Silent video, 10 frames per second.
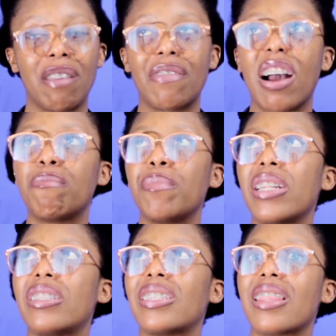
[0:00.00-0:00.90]
5
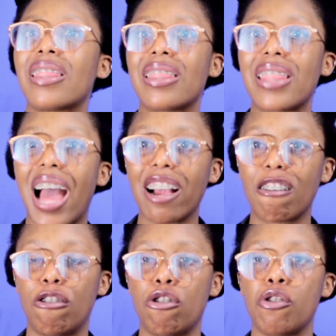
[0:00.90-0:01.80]
minutes to
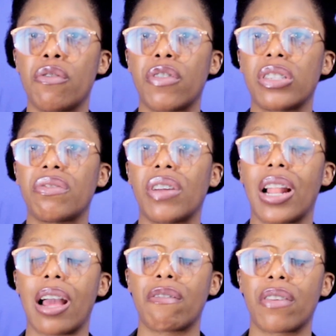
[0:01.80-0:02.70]
thank the universe for
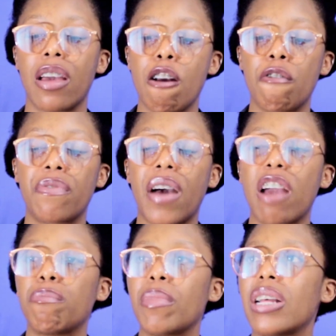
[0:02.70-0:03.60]
life.
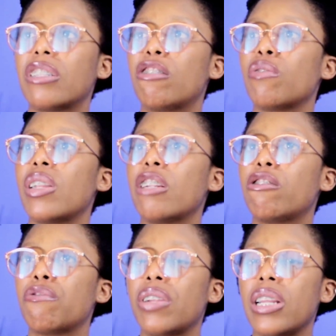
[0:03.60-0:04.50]
5 minutes to
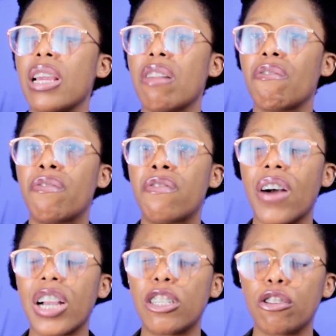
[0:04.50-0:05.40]
literally
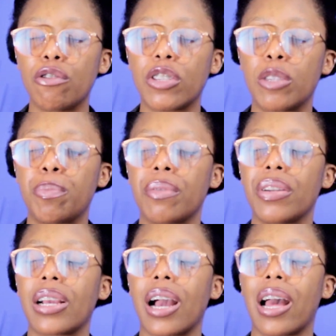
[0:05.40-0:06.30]
invite your
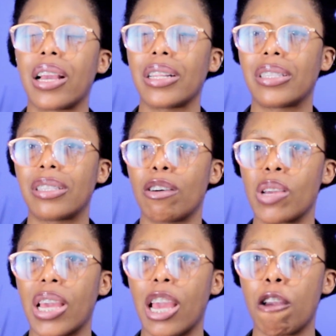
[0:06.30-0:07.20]
spirit guides,
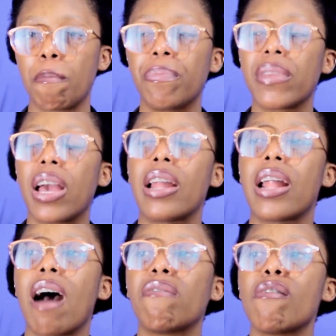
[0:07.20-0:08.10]
okay?
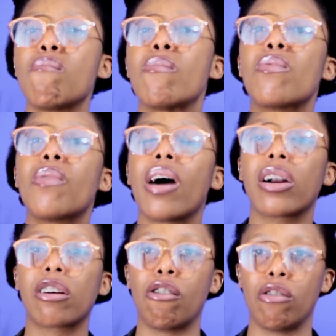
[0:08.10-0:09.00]
And have them
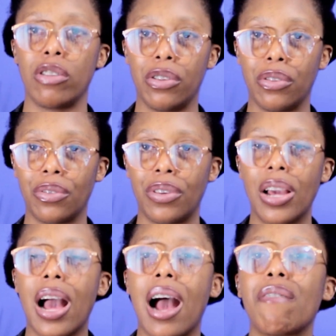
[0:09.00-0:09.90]
work on you.
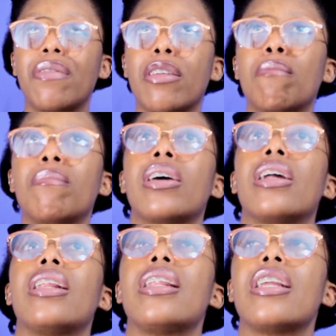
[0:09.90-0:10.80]
Have them
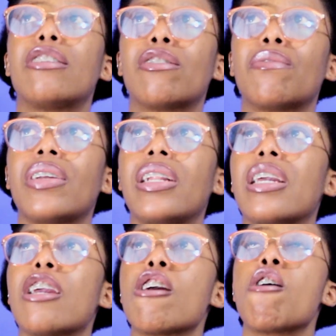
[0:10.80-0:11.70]

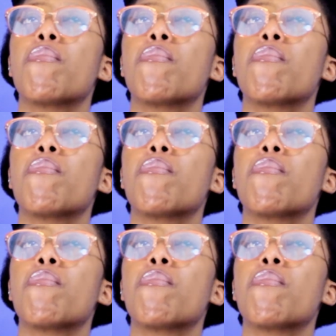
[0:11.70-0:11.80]
literally